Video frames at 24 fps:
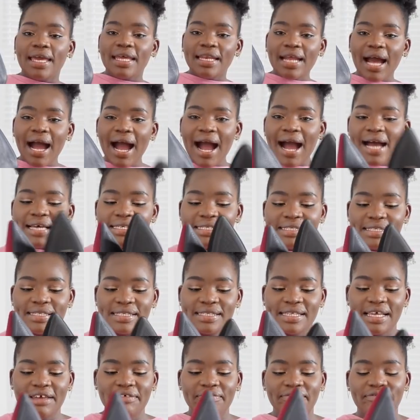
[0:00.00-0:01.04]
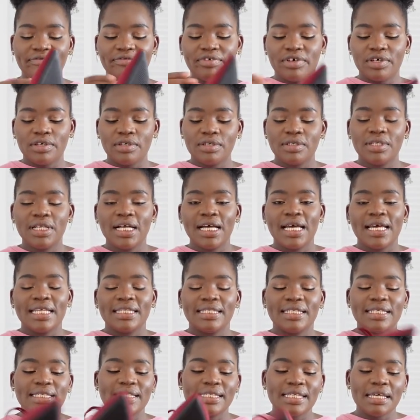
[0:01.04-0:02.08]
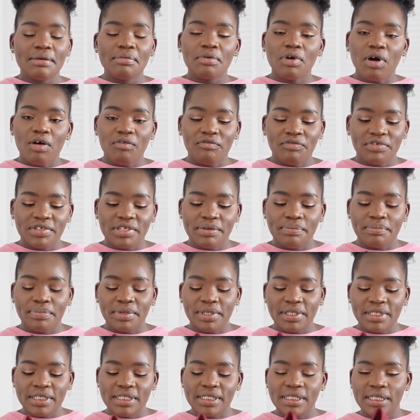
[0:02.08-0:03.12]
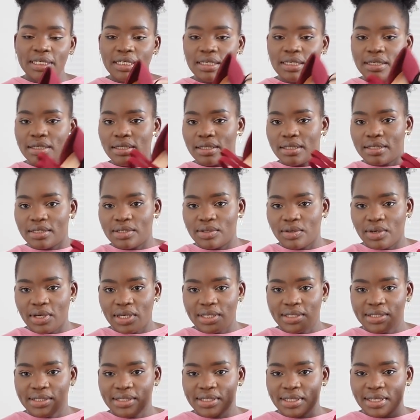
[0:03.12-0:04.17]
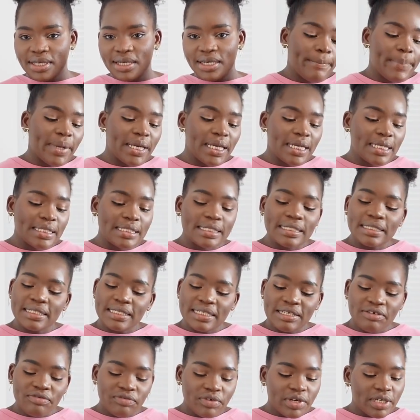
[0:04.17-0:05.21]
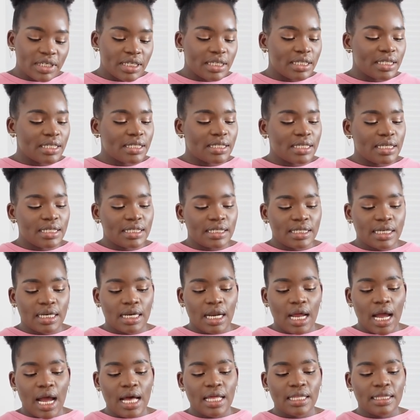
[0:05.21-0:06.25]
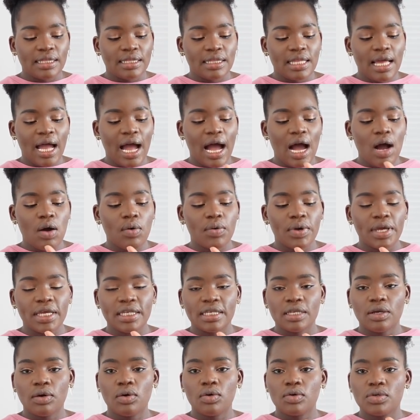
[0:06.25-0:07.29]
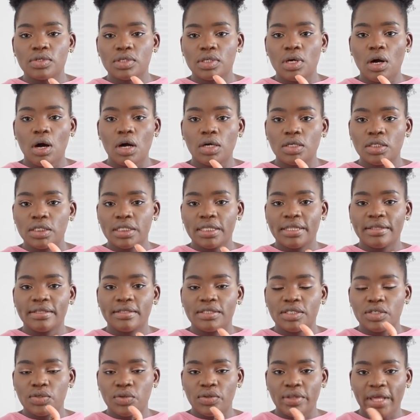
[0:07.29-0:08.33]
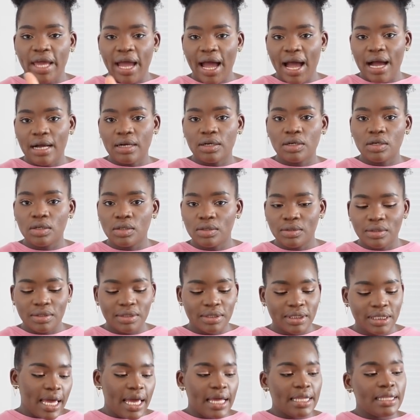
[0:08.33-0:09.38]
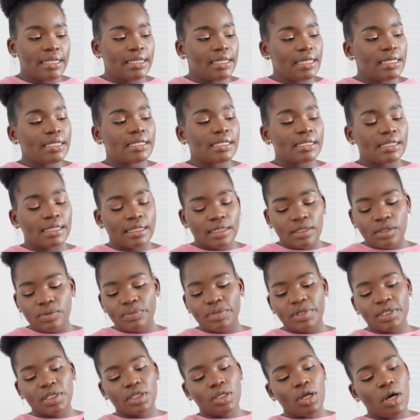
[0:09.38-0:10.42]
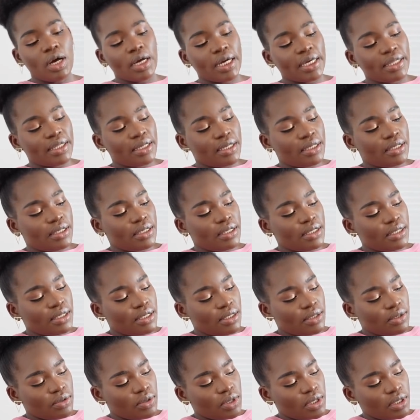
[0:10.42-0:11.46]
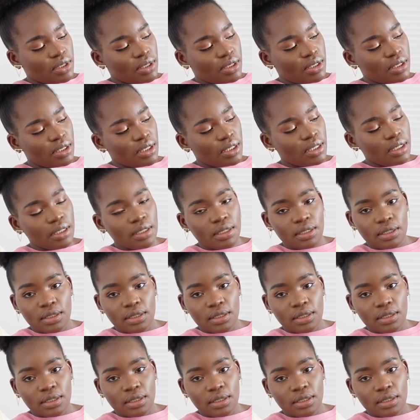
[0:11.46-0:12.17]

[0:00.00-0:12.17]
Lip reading: It has the same feel, the same comfortability as you can see, but it's different in the sense that how it goes on to the ankle. And this is a little bit longer than this, as you can see.